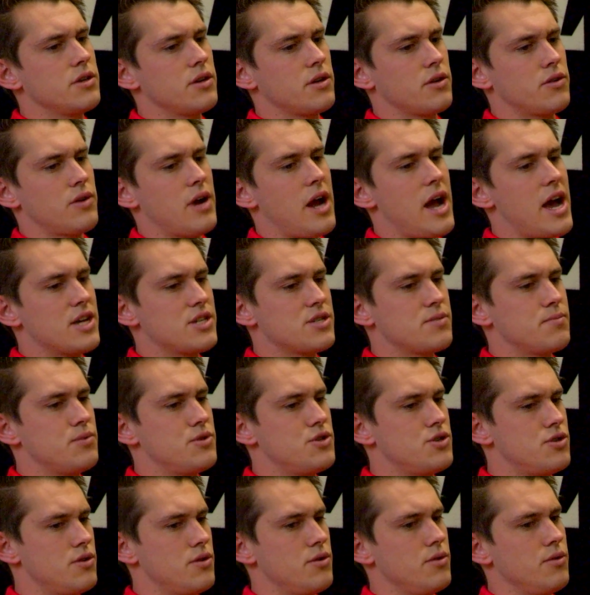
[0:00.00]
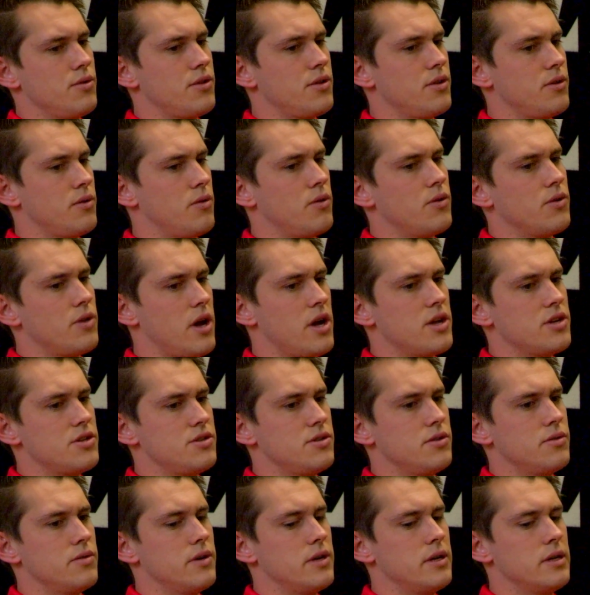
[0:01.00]
grasp truth and hold on
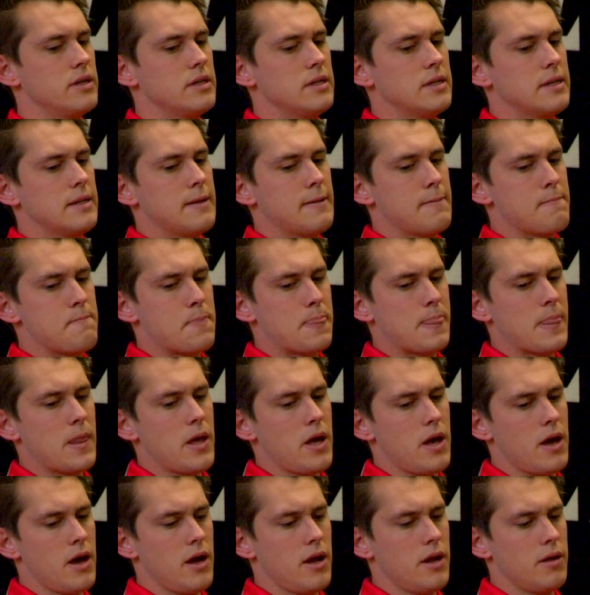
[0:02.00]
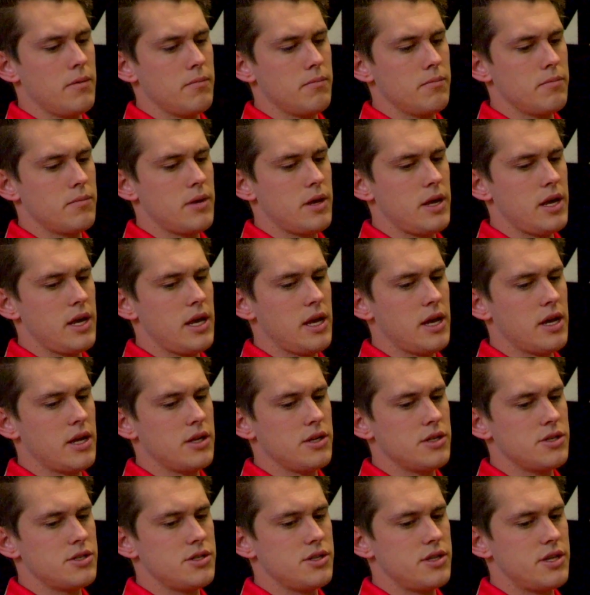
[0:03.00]
to it.
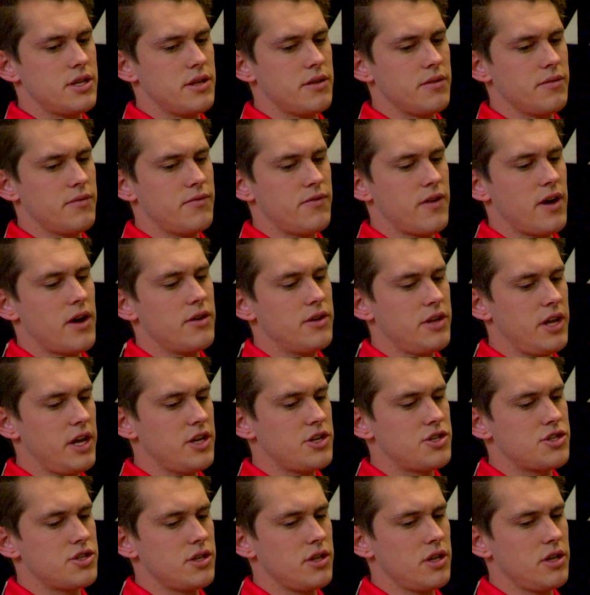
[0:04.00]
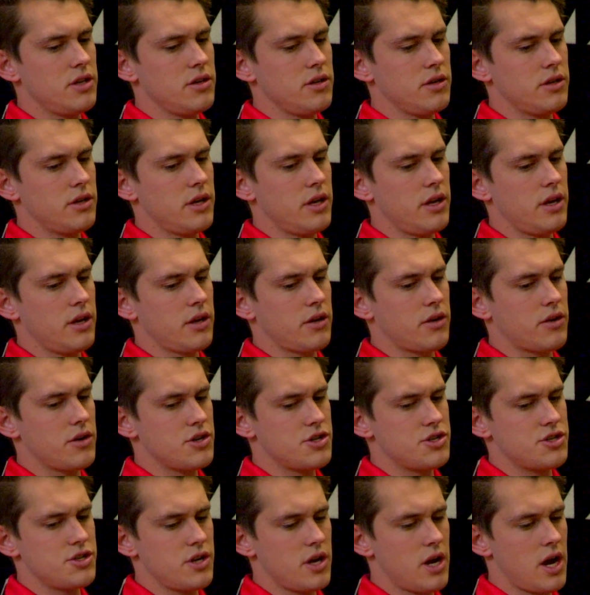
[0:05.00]
And the foundation that you get at
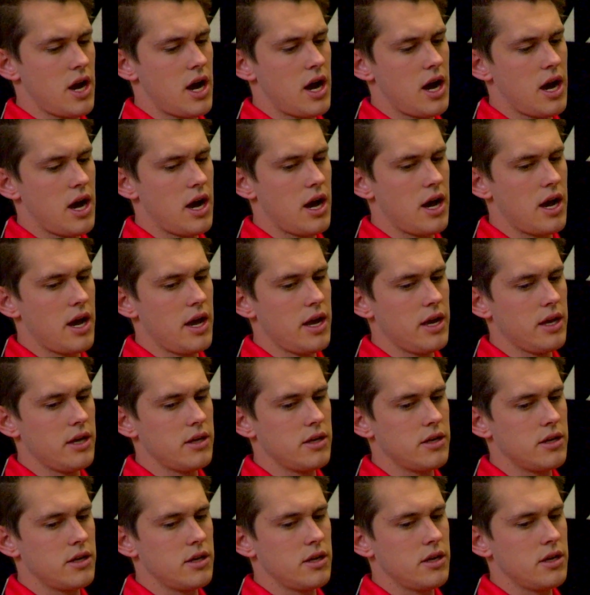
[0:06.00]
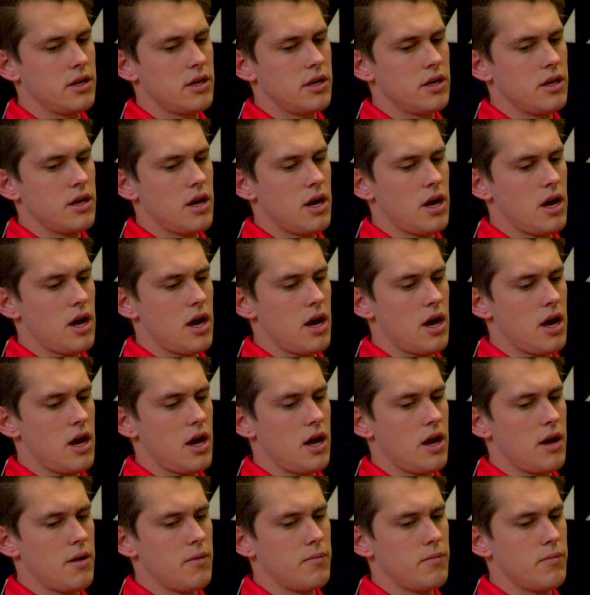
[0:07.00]
Christian High,
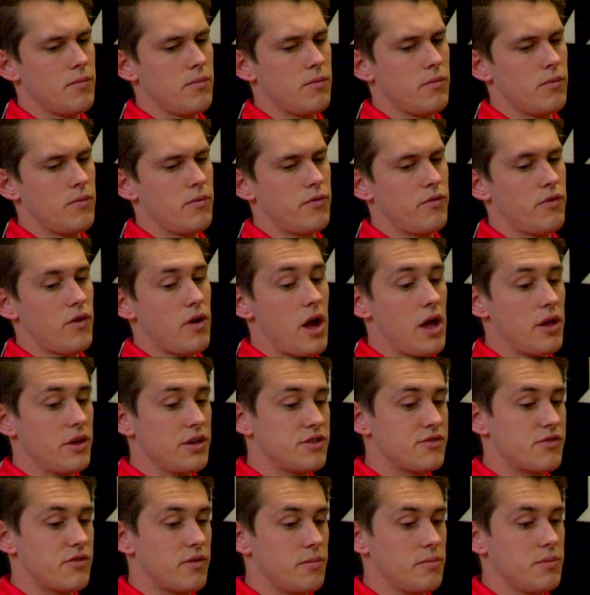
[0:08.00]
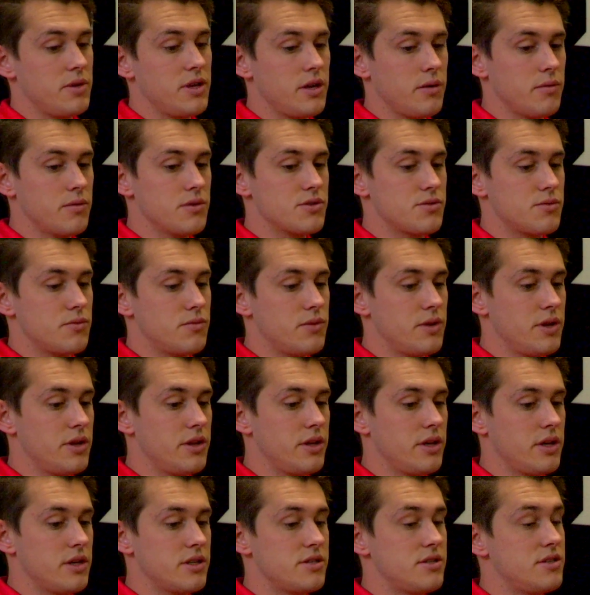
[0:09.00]
at least for me, was
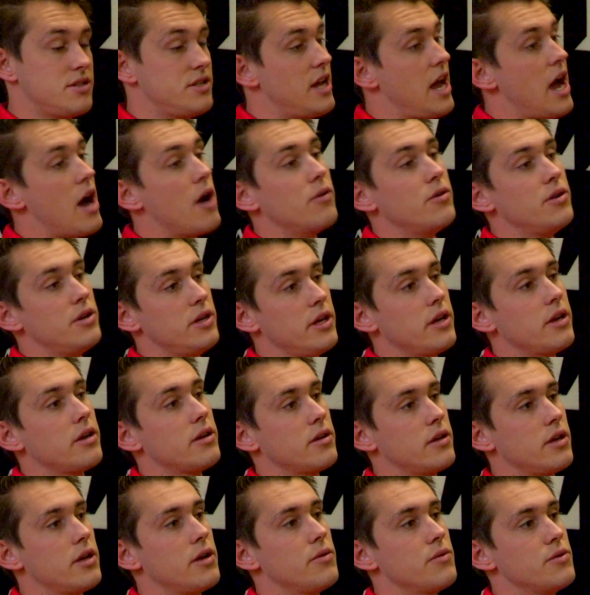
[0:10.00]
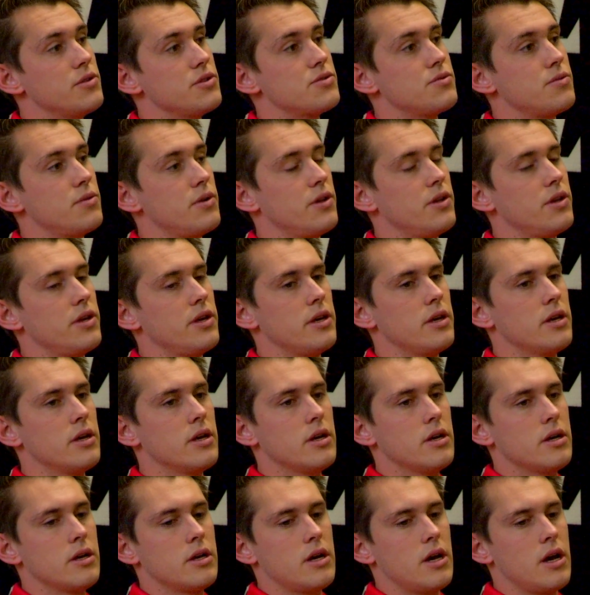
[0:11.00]
really astounding. It was really
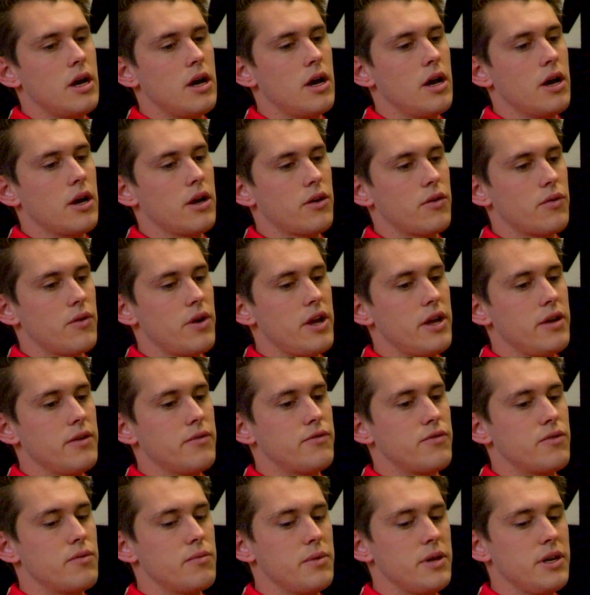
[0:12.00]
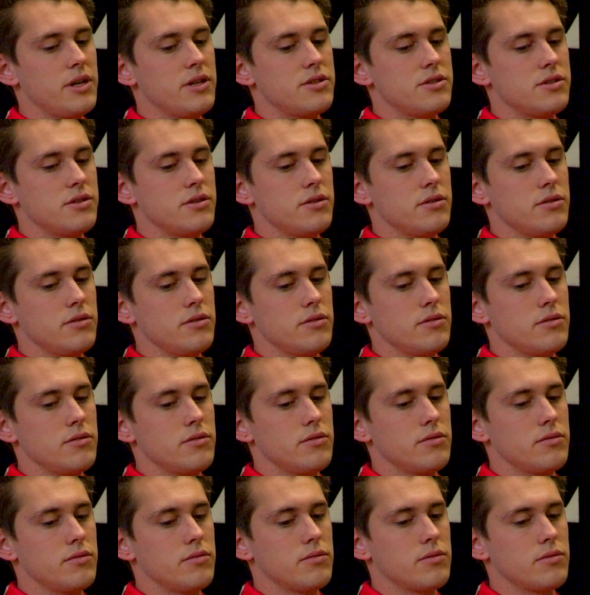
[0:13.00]
great for me to,